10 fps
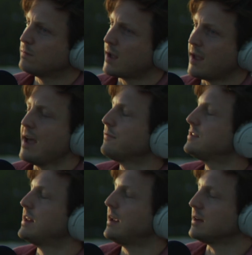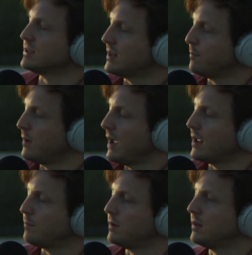I have taken a step back
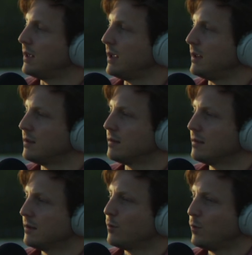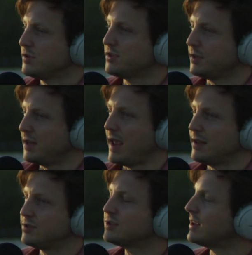and been like, what is the
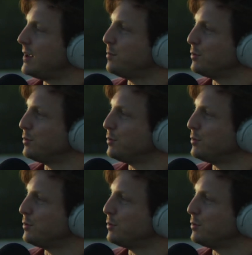landscape